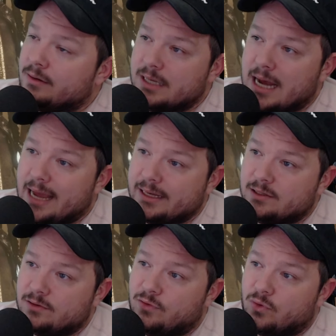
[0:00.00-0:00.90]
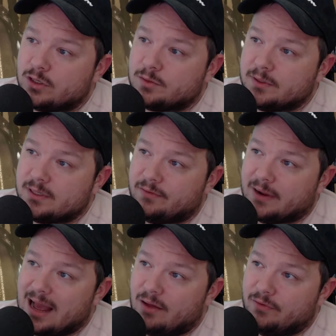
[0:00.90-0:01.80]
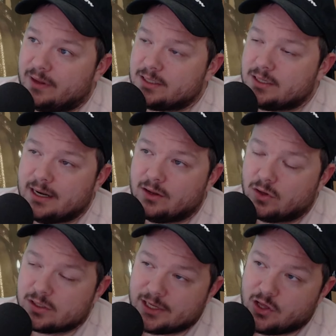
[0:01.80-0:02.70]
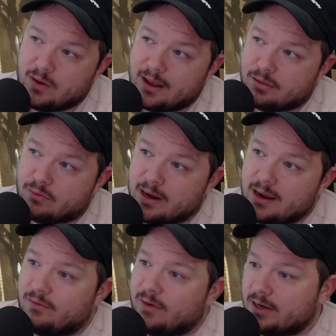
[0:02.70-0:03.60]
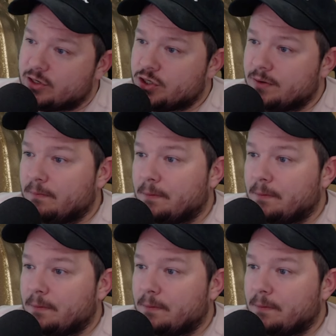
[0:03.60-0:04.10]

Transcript: dyes for specific outfits, and it looks like you get 3 of each.